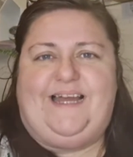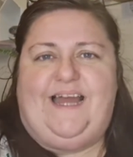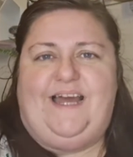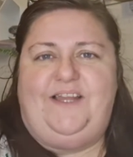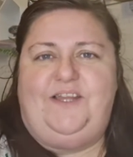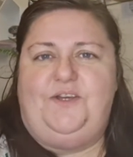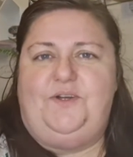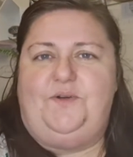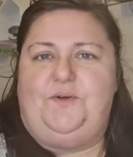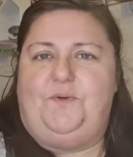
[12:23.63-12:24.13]

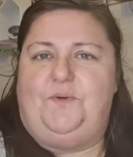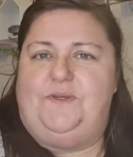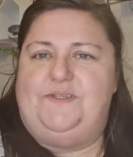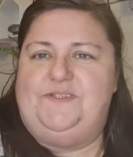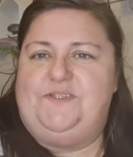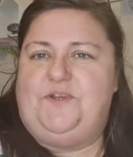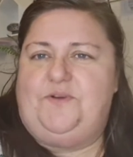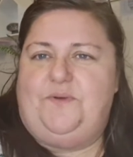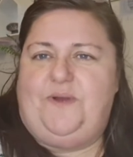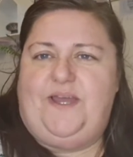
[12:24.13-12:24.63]
Hello.
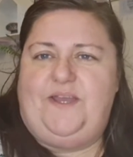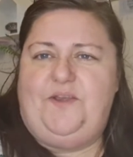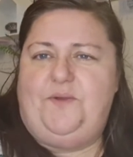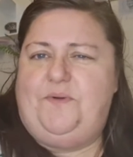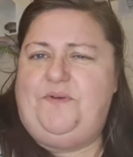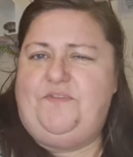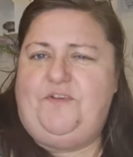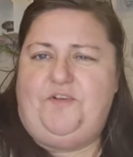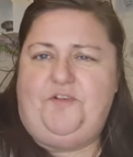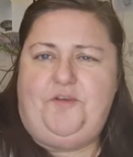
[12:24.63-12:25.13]
So I
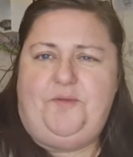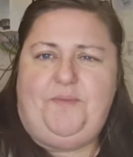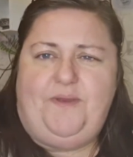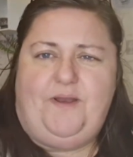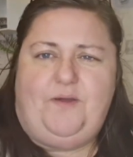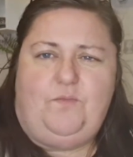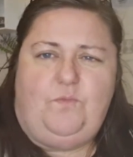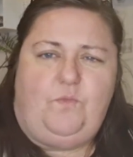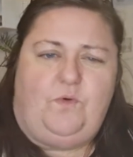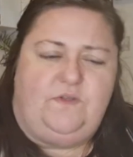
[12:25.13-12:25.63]
know I've already
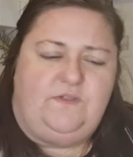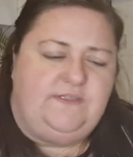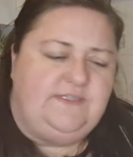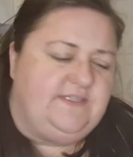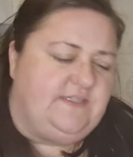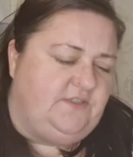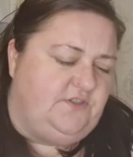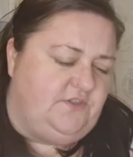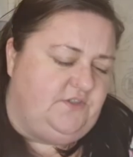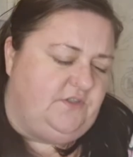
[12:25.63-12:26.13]
been on
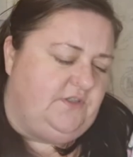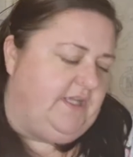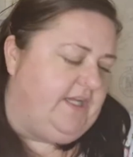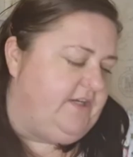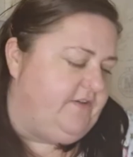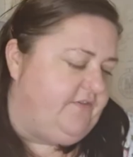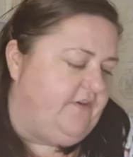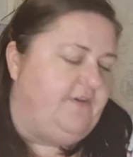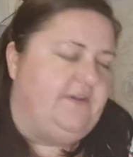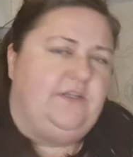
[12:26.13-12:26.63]
once and done
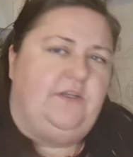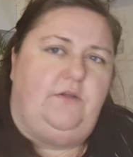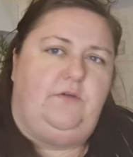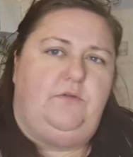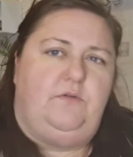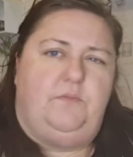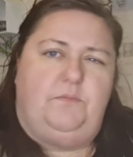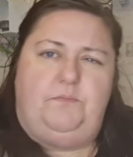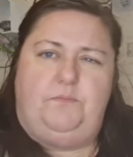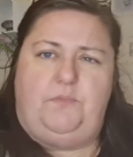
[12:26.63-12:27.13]
like a very
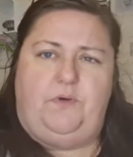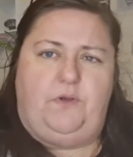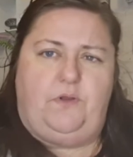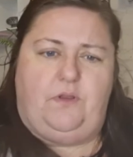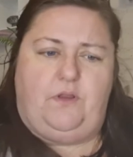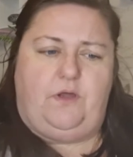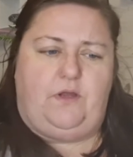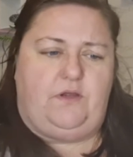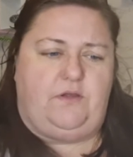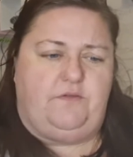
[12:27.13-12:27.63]
long
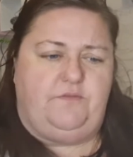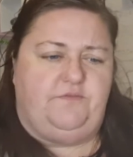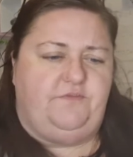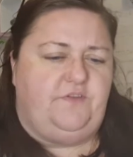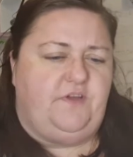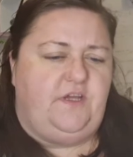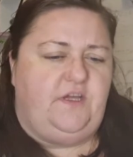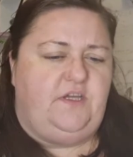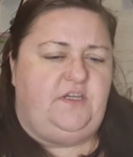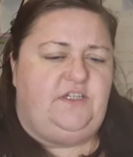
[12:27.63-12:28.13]
monologue of
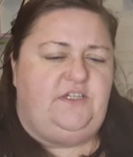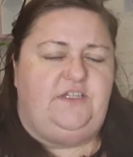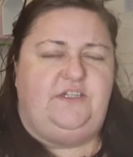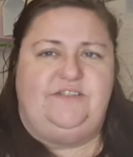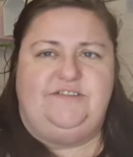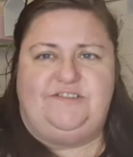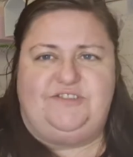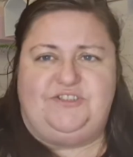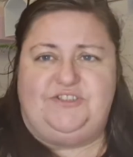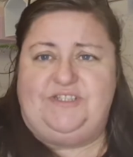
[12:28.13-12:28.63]

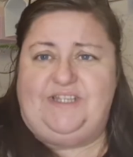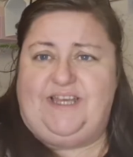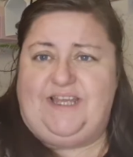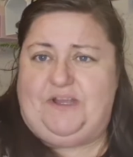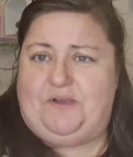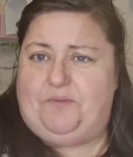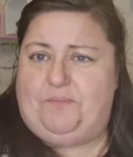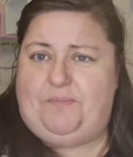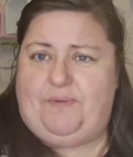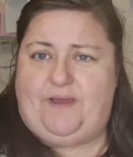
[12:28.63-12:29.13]
good
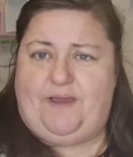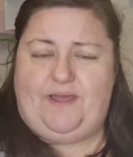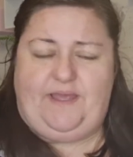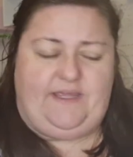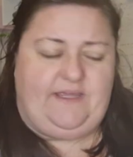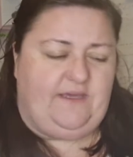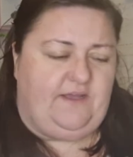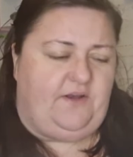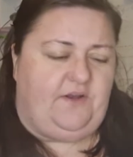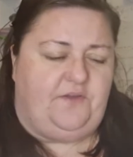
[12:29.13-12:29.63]
night,
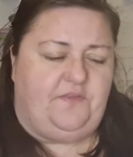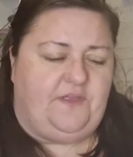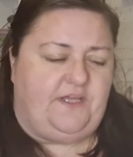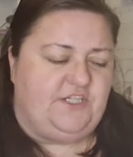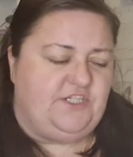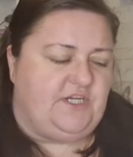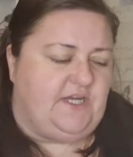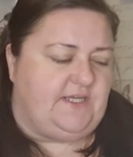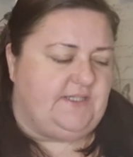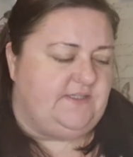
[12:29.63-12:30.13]
goodbye and all
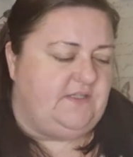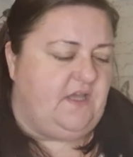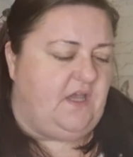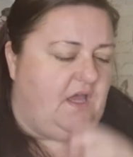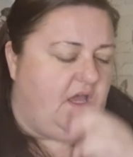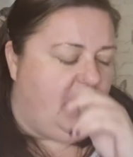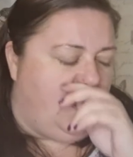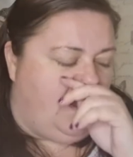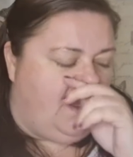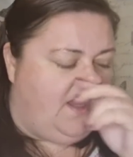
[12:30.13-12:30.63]
that jazz.
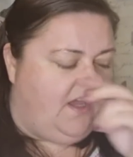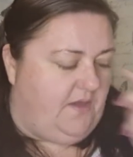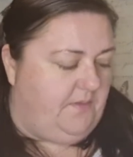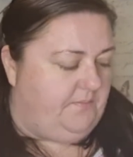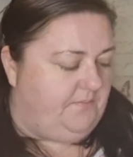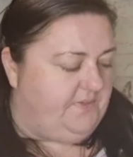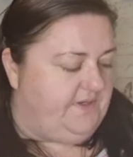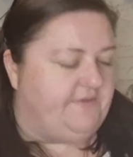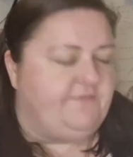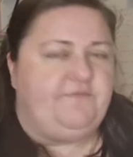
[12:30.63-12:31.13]

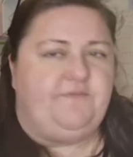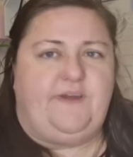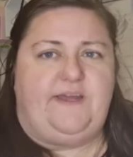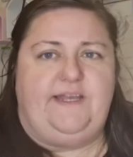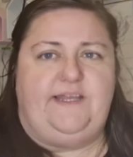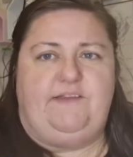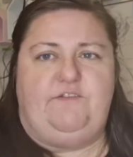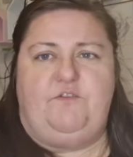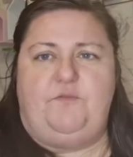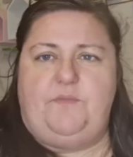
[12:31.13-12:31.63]
But I
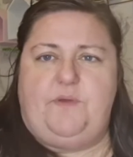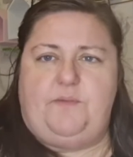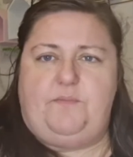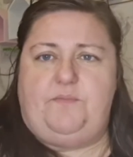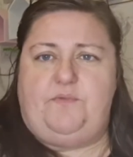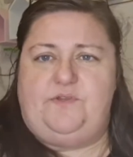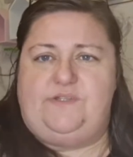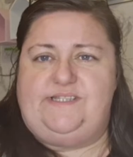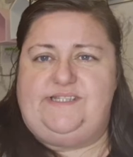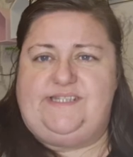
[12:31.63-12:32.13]
finally
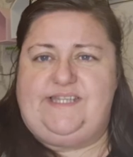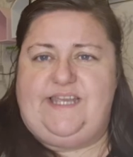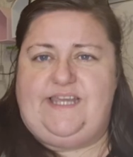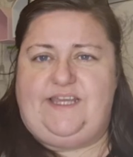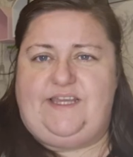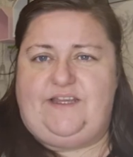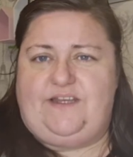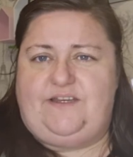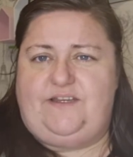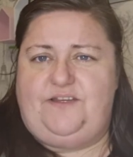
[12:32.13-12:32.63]
remembered to
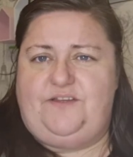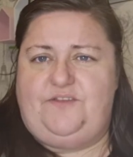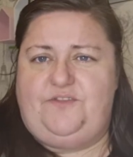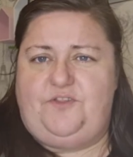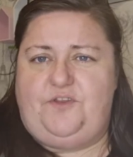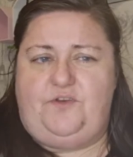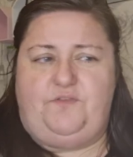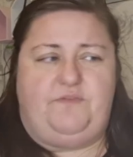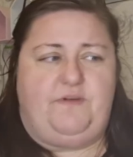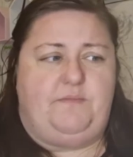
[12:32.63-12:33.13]
take
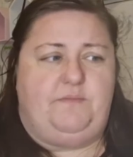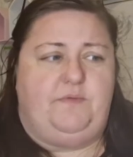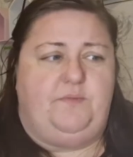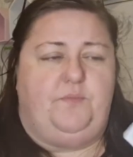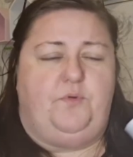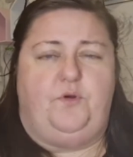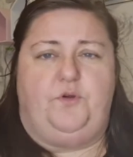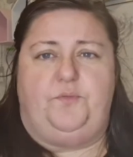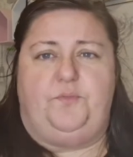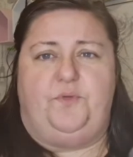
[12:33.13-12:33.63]
the November
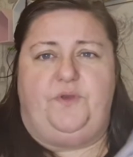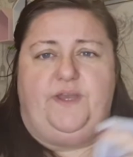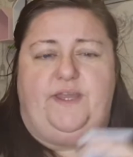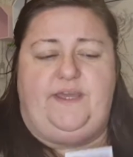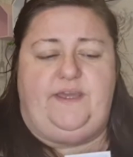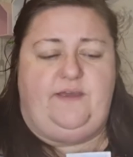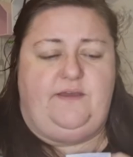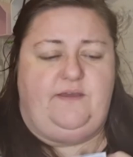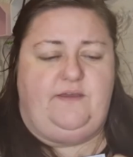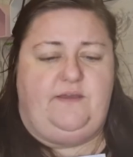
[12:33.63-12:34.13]
book
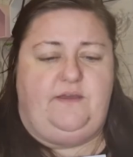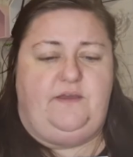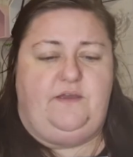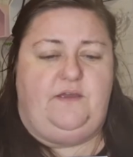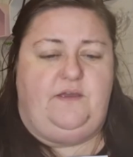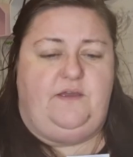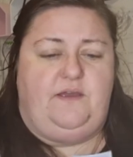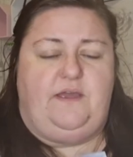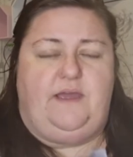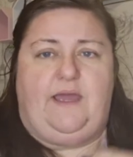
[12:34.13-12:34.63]
money
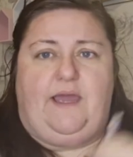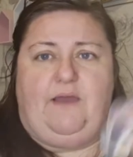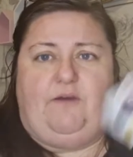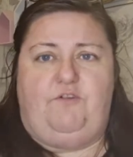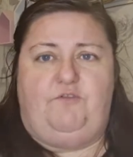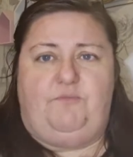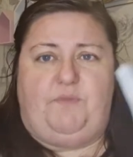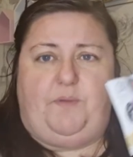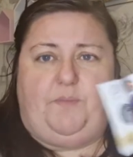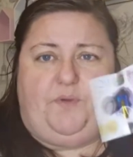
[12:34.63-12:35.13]

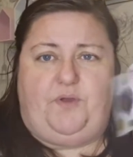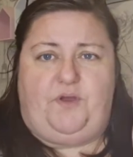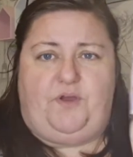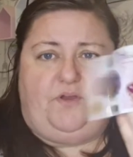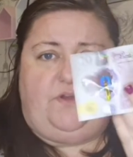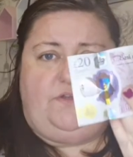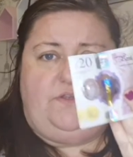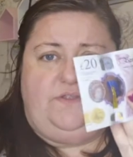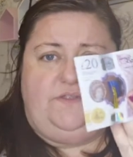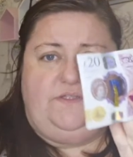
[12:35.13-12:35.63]
out of my
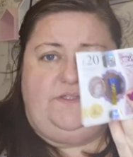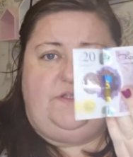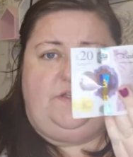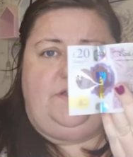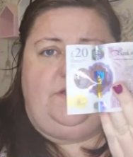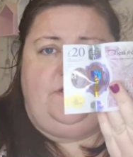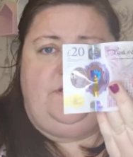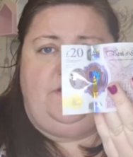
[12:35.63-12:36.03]
purse